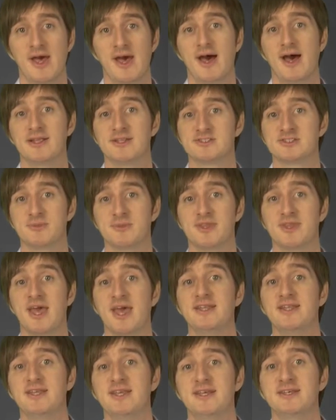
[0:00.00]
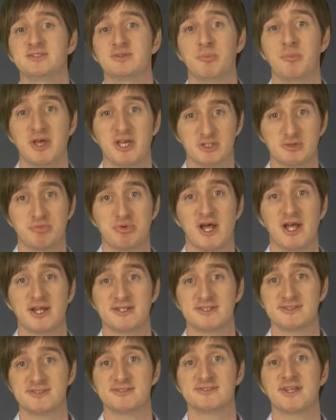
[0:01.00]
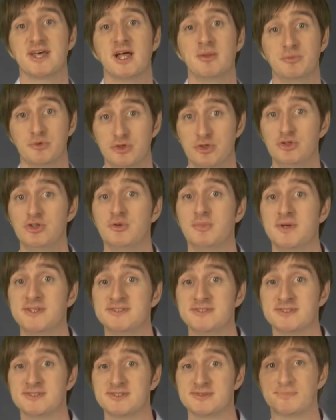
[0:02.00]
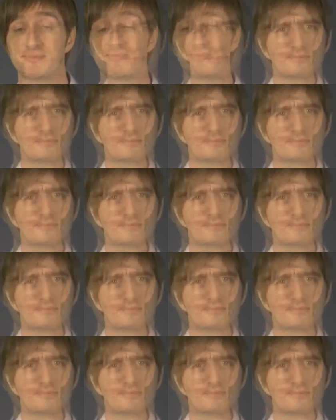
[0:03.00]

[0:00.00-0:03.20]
and some of the ideas and best practices to help you in your business.